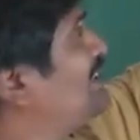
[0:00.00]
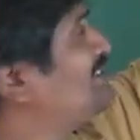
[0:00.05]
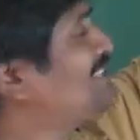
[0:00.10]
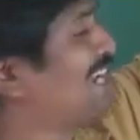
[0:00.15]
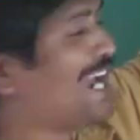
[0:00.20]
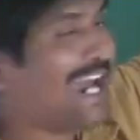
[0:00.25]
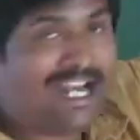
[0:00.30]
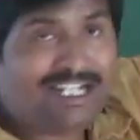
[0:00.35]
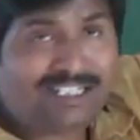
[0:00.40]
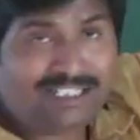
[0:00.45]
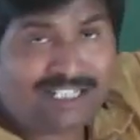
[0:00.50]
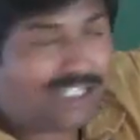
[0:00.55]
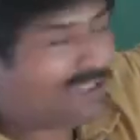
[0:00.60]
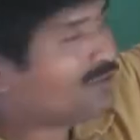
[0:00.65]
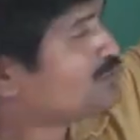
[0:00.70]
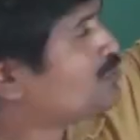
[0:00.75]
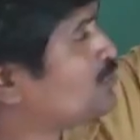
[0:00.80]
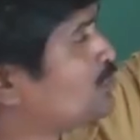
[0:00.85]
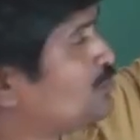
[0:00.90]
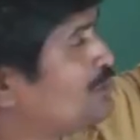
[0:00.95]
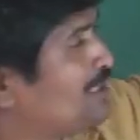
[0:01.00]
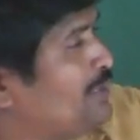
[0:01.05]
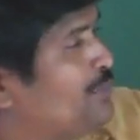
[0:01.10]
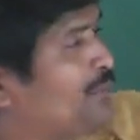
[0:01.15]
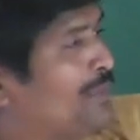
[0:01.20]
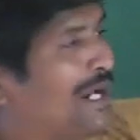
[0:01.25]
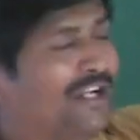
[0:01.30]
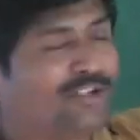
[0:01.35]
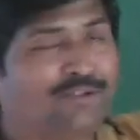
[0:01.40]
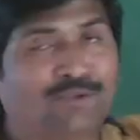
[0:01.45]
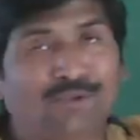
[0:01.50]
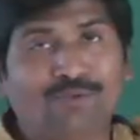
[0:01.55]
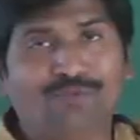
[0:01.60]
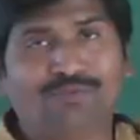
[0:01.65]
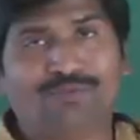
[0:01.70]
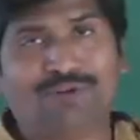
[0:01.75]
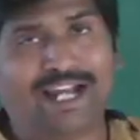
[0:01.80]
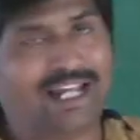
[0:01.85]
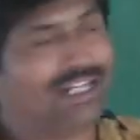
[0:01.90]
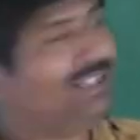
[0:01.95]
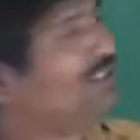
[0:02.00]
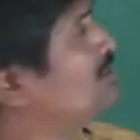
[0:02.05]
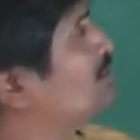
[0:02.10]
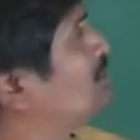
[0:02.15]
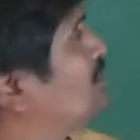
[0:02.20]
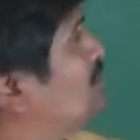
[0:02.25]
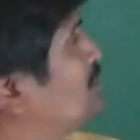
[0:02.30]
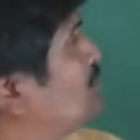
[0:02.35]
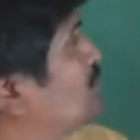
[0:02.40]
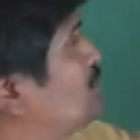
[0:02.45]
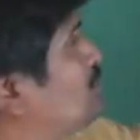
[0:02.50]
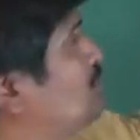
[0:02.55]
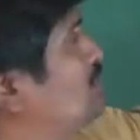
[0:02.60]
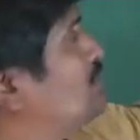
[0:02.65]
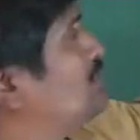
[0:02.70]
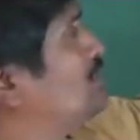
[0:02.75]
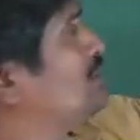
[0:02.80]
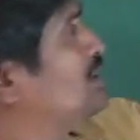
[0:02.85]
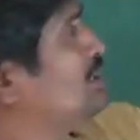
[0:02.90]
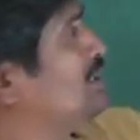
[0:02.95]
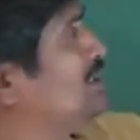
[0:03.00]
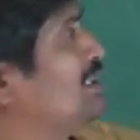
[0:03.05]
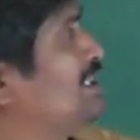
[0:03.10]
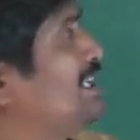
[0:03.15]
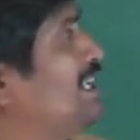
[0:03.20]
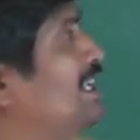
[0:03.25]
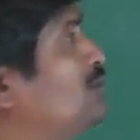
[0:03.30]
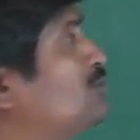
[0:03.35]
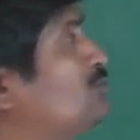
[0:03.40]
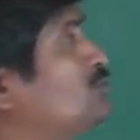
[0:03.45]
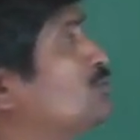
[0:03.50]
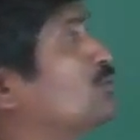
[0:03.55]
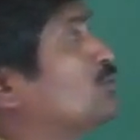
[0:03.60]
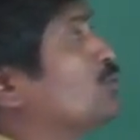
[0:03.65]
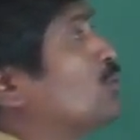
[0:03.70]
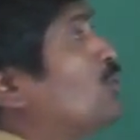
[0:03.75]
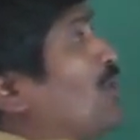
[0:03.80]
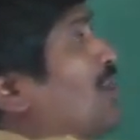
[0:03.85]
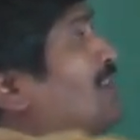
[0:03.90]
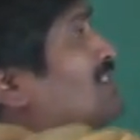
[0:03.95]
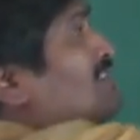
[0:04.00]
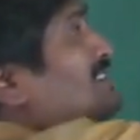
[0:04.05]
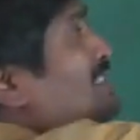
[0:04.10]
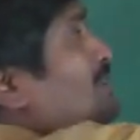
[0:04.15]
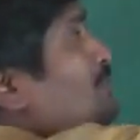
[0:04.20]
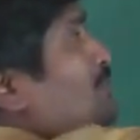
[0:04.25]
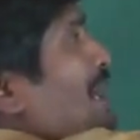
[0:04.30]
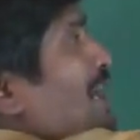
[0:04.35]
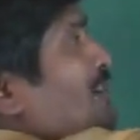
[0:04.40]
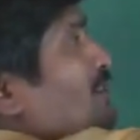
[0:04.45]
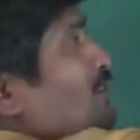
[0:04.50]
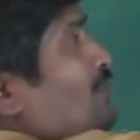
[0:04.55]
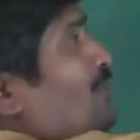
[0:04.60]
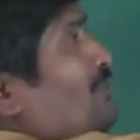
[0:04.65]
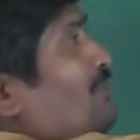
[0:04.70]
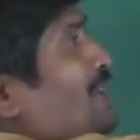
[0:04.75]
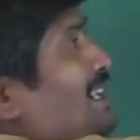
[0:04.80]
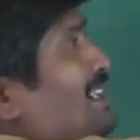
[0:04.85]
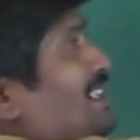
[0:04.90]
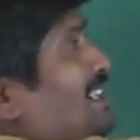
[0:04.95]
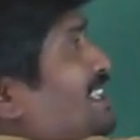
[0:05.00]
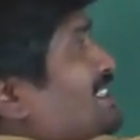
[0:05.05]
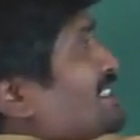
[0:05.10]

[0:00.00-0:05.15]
is entered through the micropyle. Towards the micropyle